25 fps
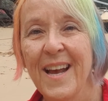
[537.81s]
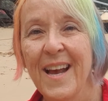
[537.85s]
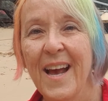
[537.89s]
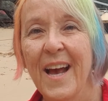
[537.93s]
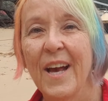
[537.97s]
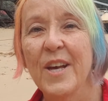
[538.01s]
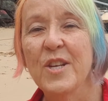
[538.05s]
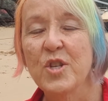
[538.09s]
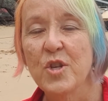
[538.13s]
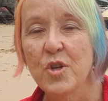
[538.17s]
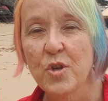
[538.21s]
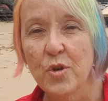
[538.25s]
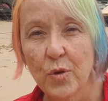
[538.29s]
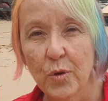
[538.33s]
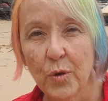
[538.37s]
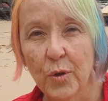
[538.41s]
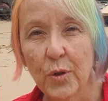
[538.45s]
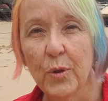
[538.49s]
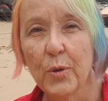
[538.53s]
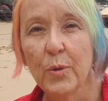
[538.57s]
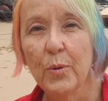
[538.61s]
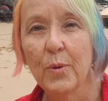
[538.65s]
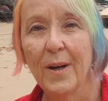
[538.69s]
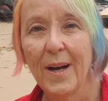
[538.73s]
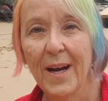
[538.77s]
as
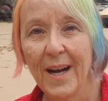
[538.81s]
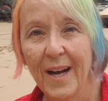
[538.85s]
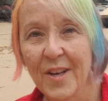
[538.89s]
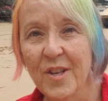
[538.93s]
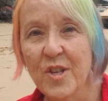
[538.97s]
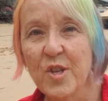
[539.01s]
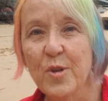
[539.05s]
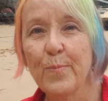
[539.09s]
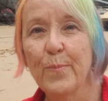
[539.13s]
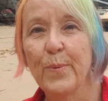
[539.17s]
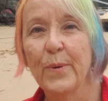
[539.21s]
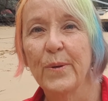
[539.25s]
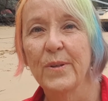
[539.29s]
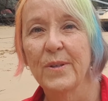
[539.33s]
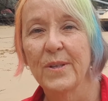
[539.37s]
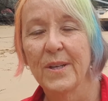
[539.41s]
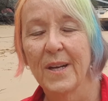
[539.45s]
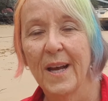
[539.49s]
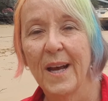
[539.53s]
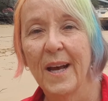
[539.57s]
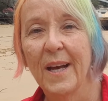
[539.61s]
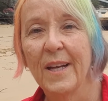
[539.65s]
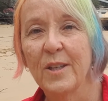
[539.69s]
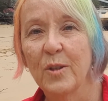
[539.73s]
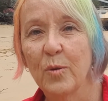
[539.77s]
true husband
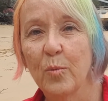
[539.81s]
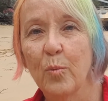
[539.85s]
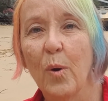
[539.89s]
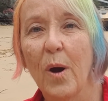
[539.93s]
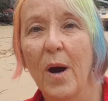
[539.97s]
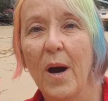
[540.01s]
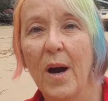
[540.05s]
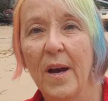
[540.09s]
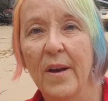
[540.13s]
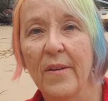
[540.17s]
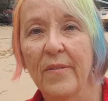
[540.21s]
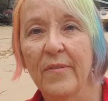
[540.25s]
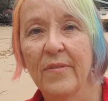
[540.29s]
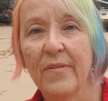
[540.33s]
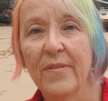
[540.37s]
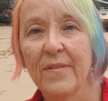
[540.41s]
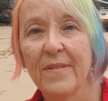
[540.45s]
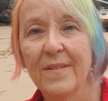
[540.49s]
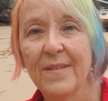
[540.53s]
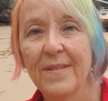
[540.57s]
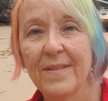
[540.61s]
and wife.